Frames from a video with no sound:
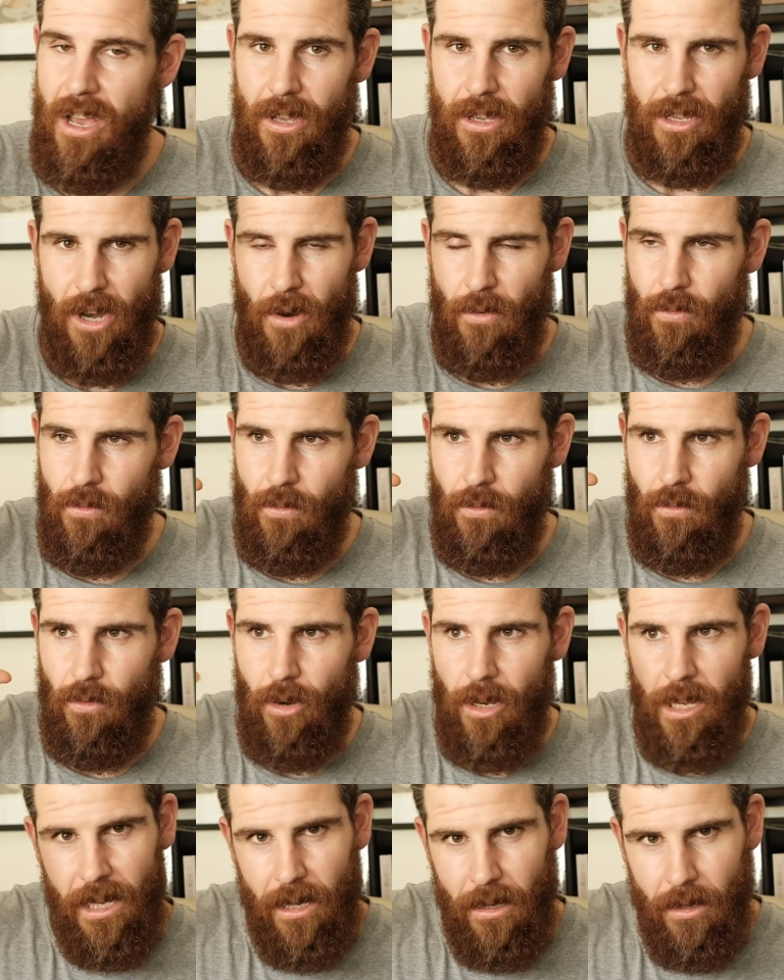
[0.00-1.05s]
you know,
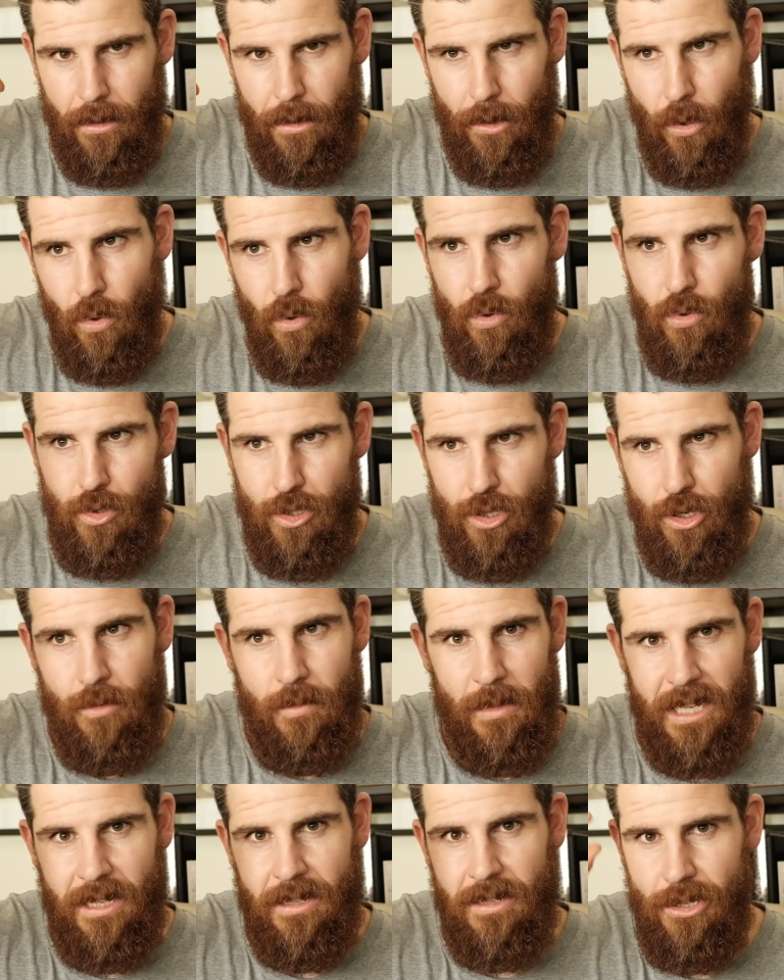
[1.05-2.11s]
really cool
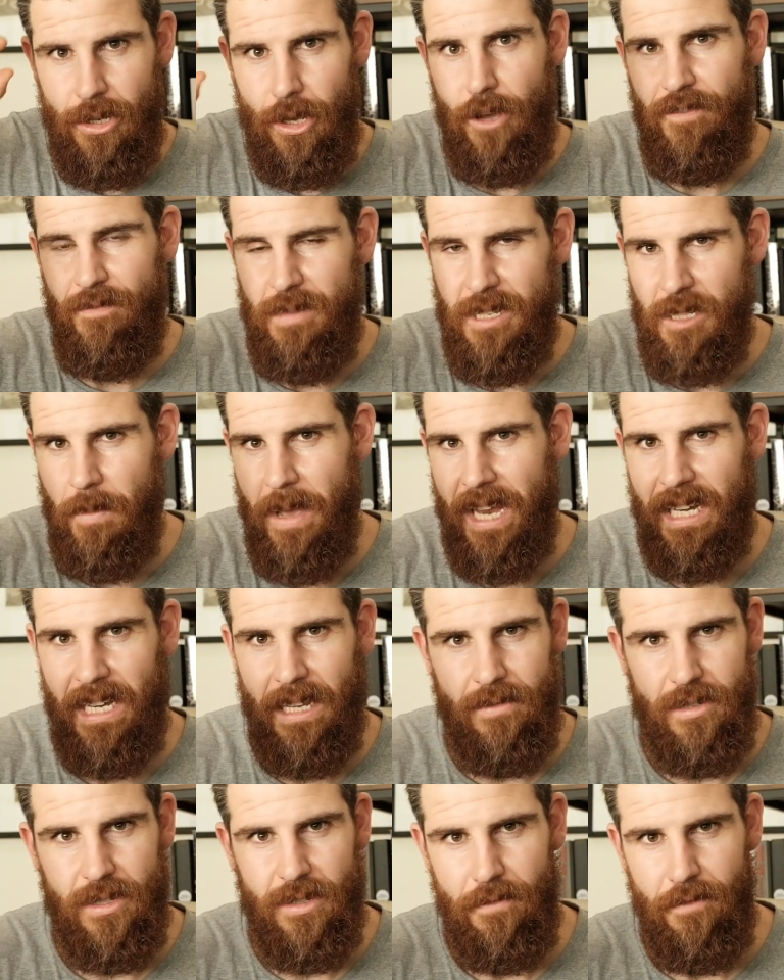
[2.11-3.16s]
zoomed in surf
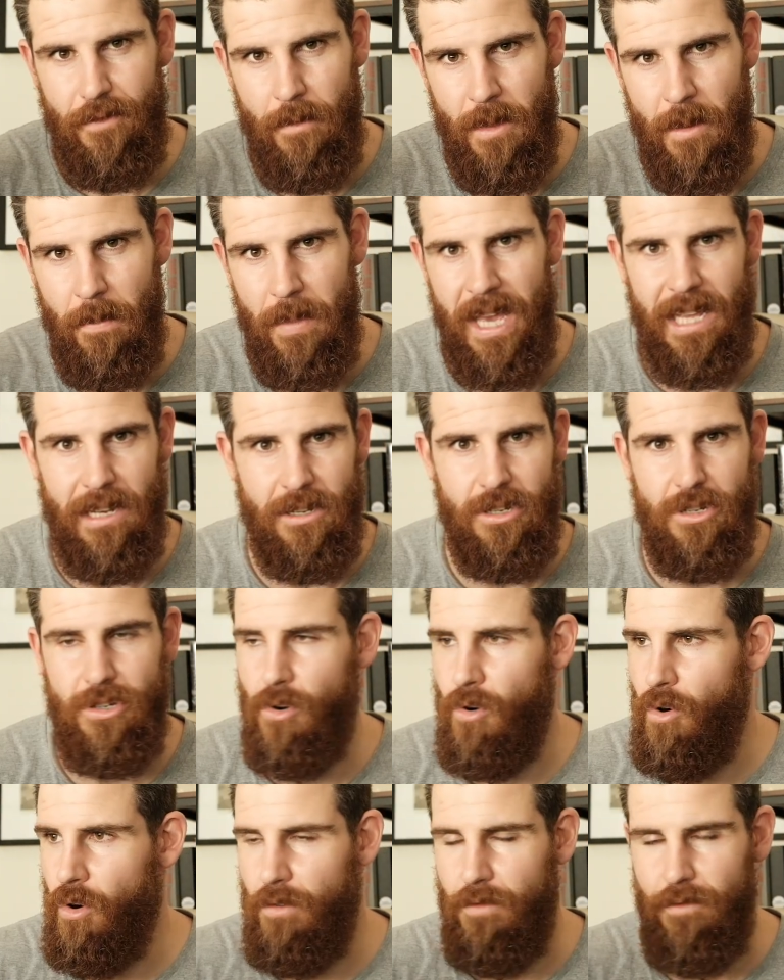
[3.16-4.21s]
perspectives from the beach,
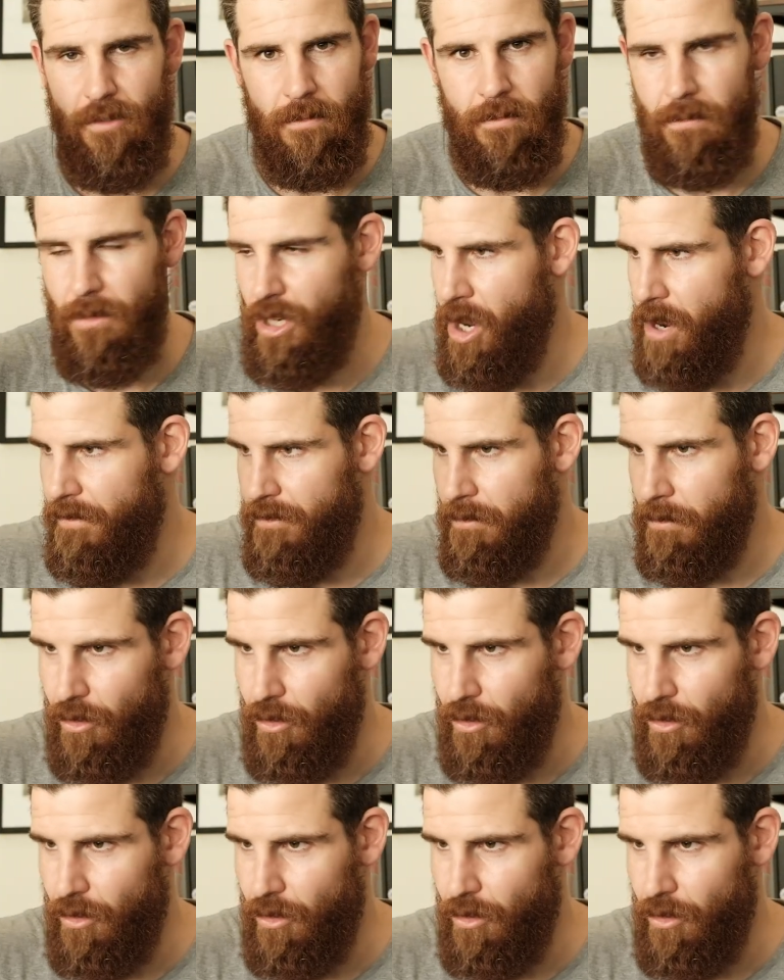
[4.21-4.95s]
or from, you know, from